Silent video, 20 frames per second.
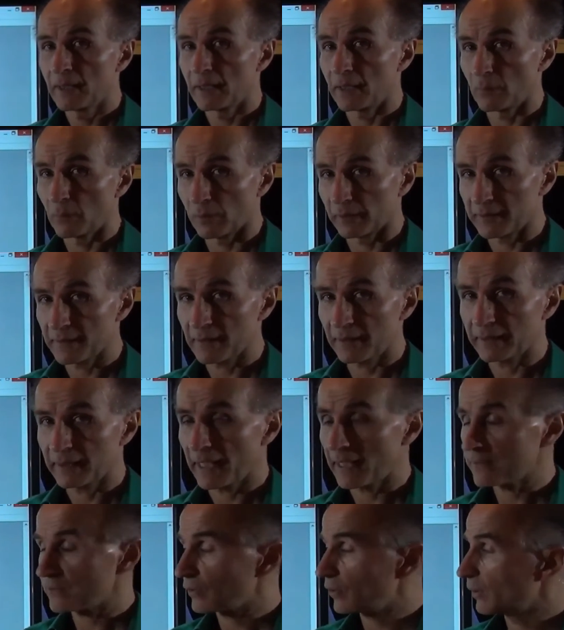in a well-designed
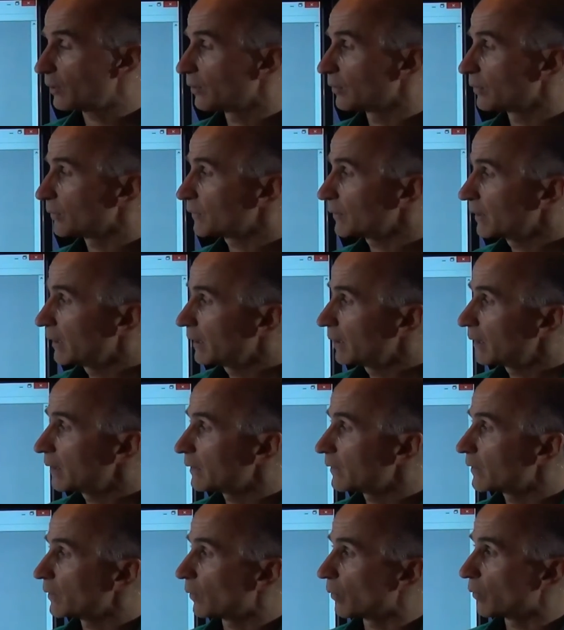cascode,
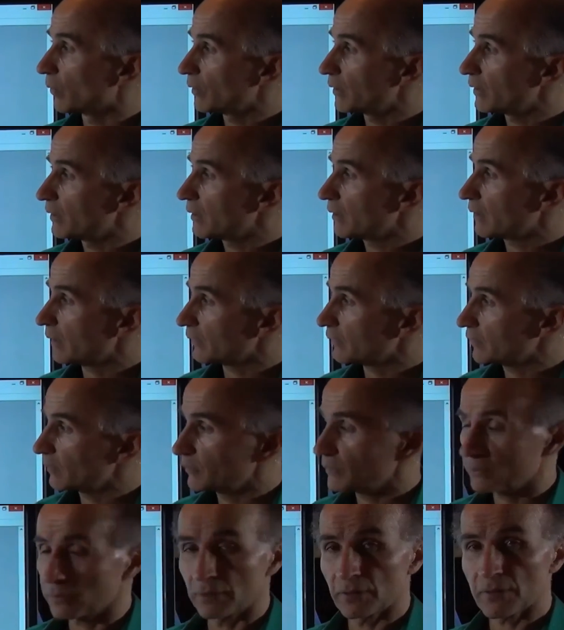the only
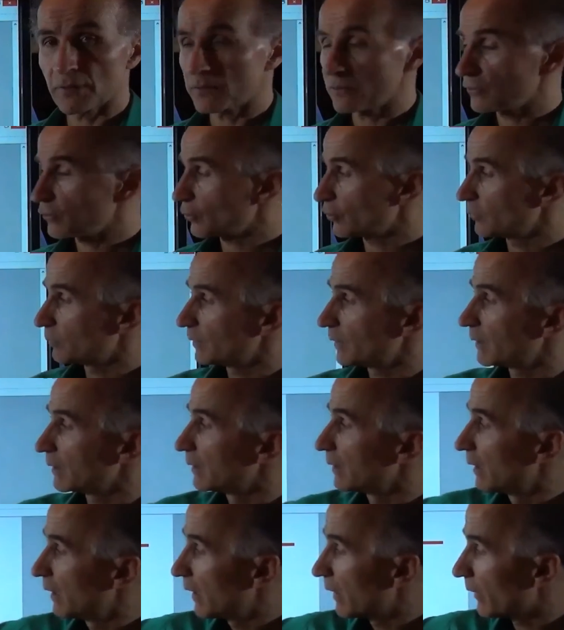contributors should be